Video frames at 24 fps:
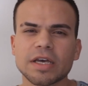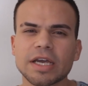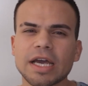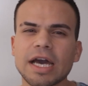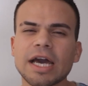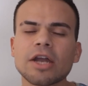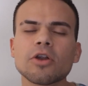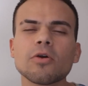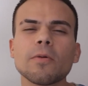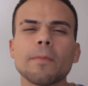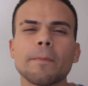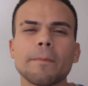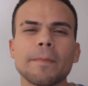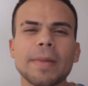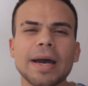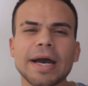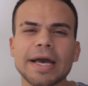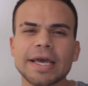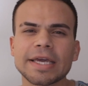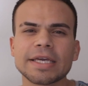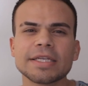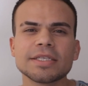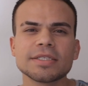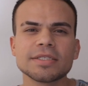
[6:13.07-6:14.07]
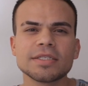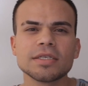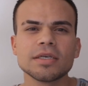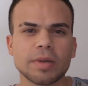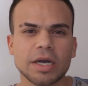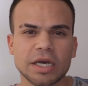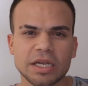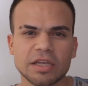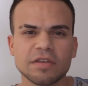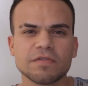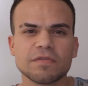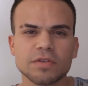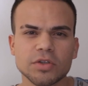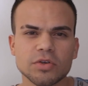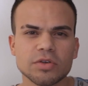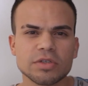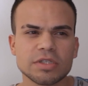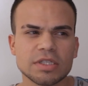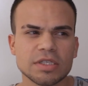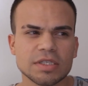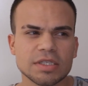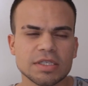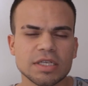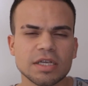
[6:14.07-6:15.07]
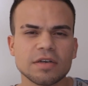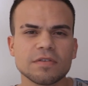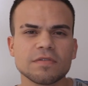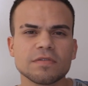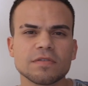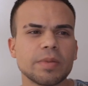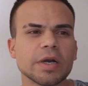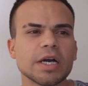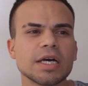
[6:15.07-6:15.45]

Like I don't mind body fluids and stuff,